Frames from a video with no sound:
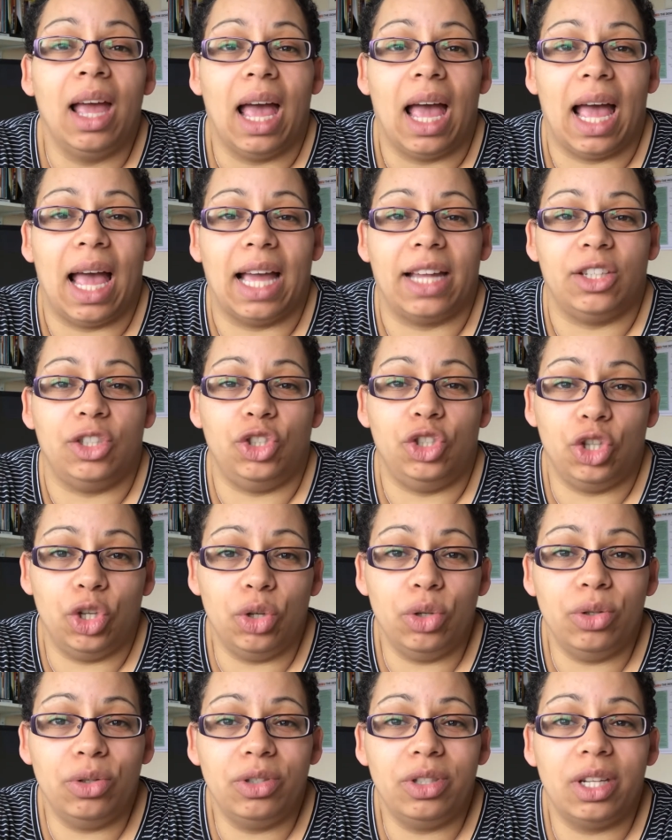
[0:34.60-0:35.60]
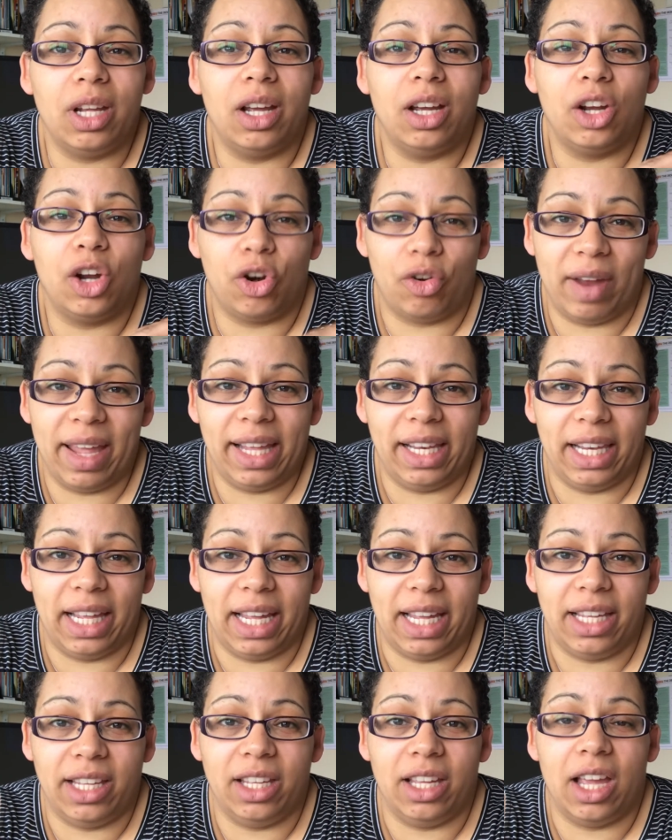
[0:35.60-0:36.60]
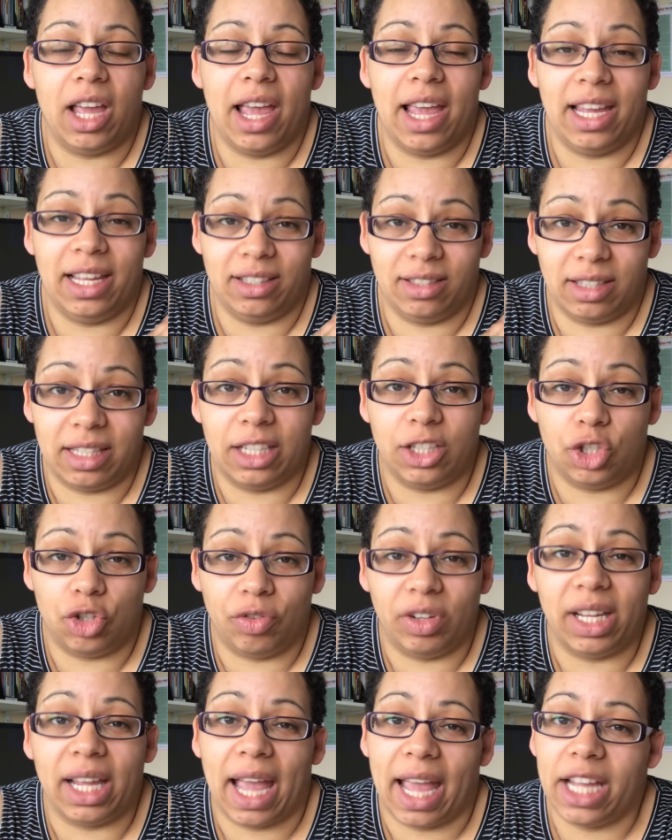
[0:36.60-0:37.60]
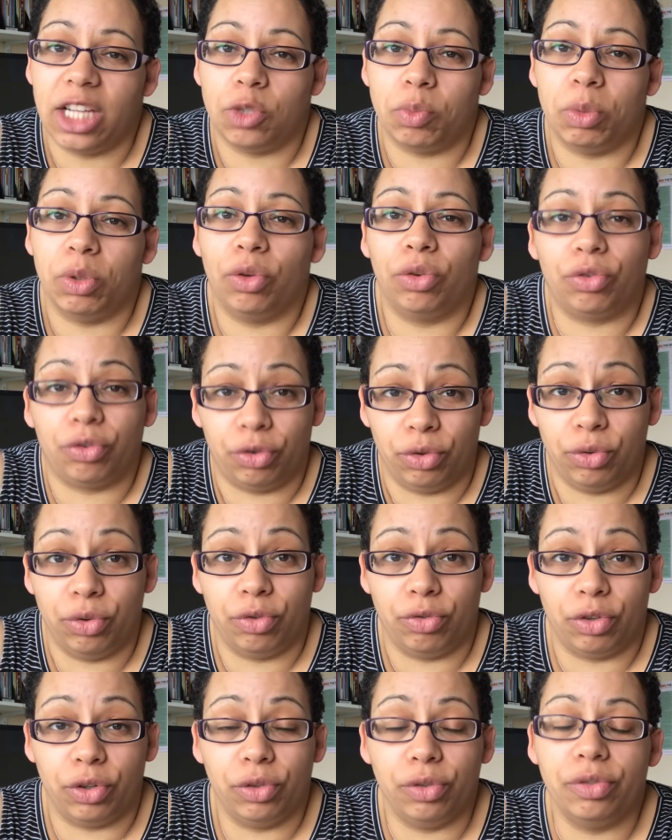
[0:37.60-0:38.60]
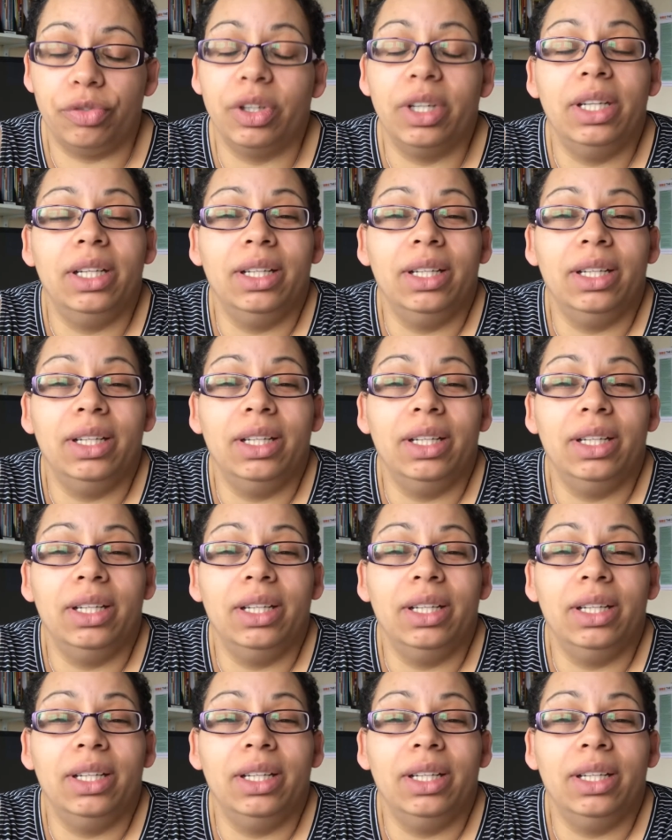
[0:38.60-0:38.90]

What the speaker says: and used correctly, it sends your engagement through the roof.